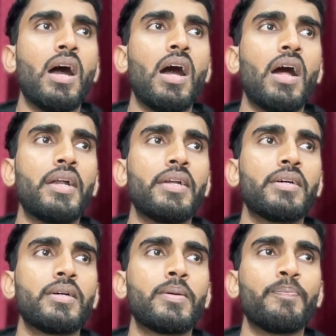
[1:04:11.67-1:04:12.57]
and
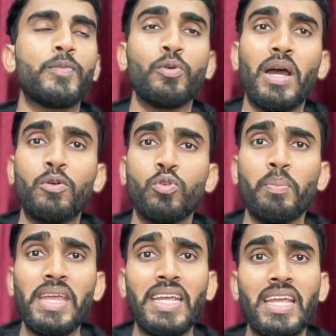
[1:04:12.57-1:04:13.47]
you have to
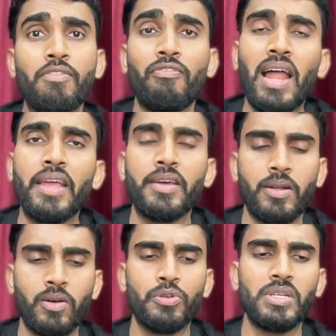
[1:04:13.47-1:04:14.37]
make a flyer,
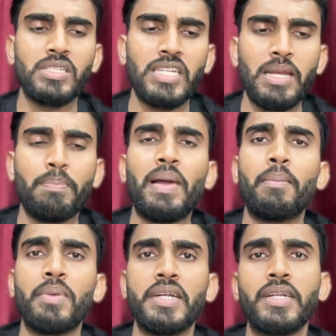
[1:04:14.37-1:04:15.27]
or you can say a
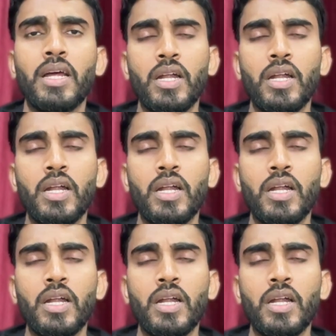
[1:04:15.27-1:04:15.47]
pamphlet,